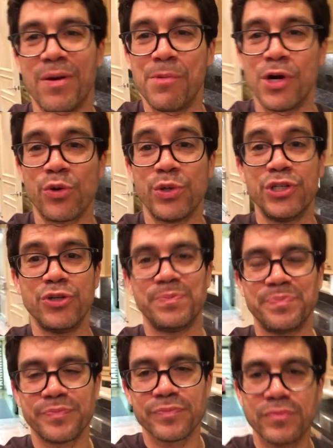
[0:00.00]
I'm hungry
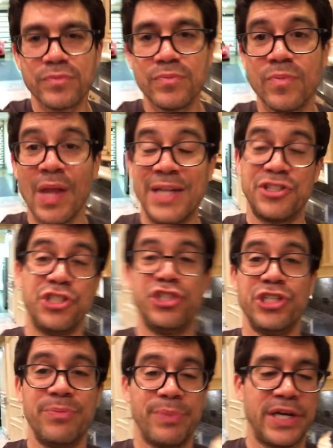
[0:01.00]
too. And
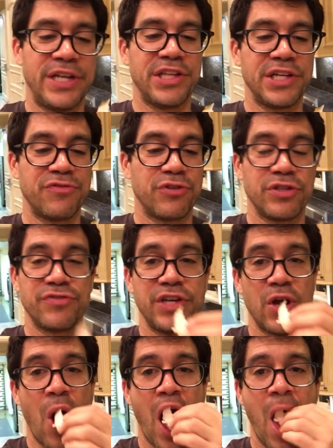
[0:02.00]
since you didn't pay anything for this
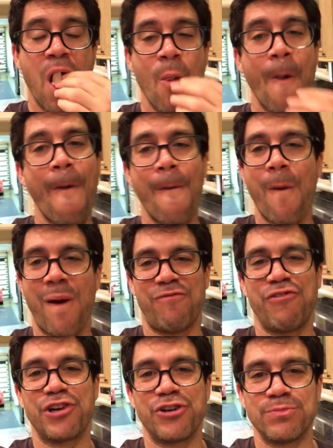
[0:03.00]
video, I
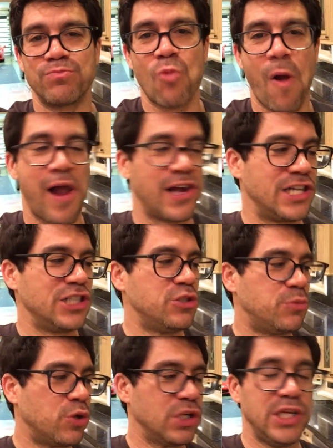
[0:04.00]
figure I got a
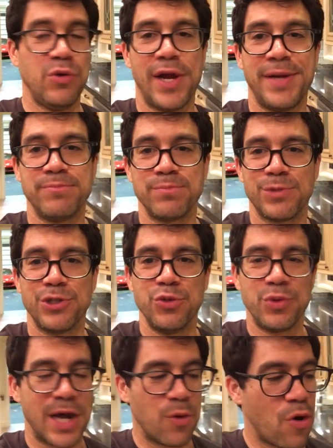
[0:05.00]
little more leeway to
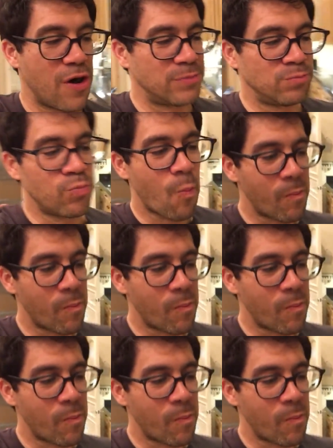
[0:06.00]
do what I want.